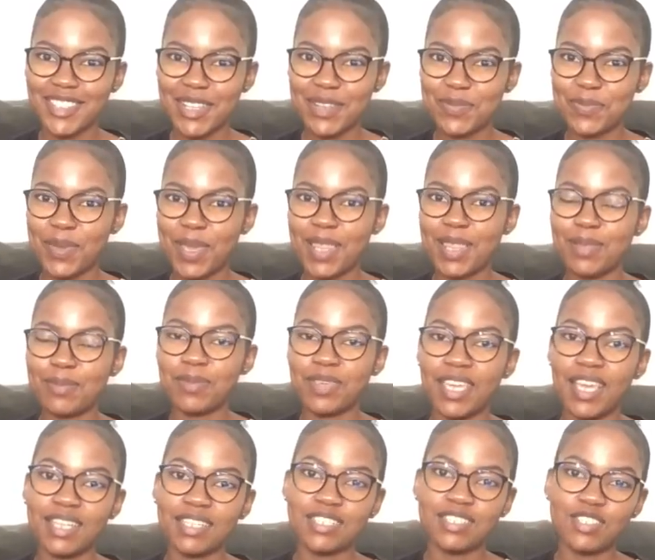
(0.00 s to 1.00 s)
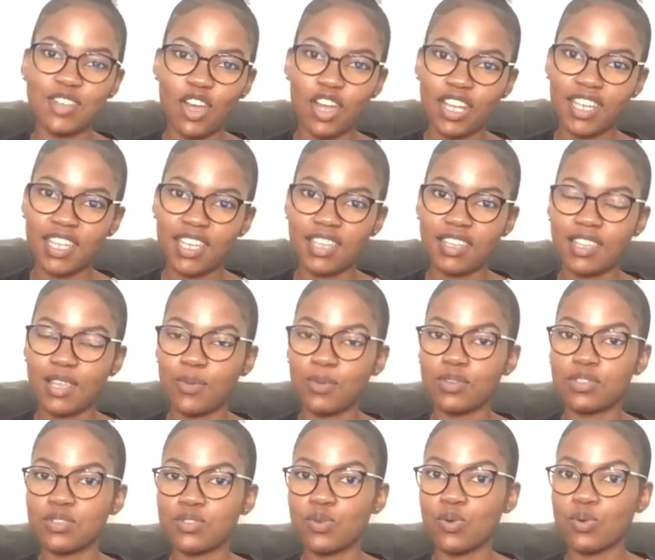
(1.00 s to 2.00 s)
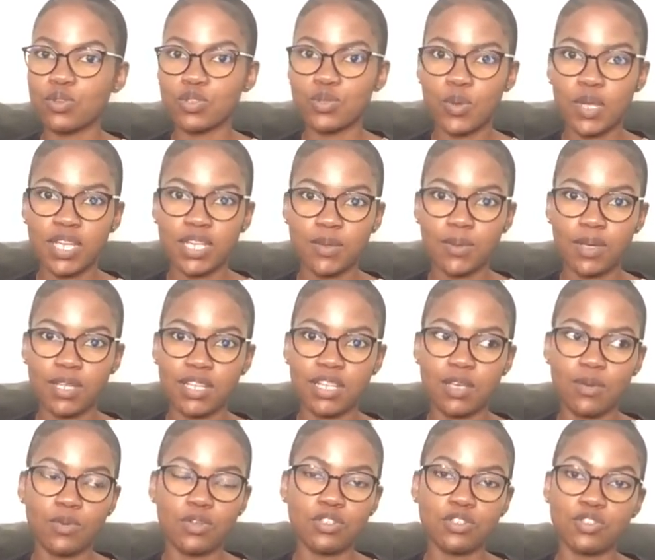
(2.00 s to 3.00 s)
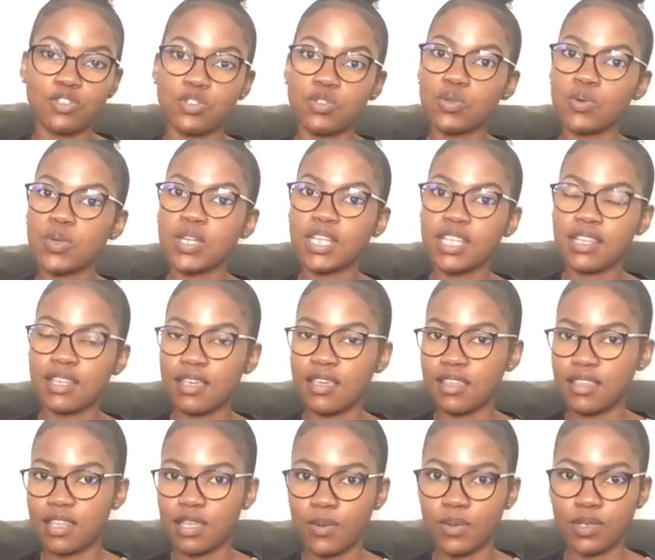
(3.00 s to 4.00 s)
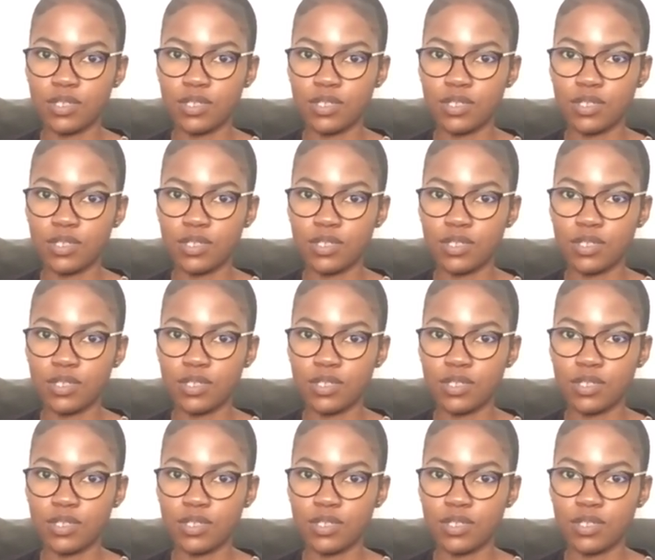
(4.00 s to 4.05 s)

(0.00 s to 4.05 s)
It made them catatonic. They wouldn't talk to anyone, they wouldn't do anything,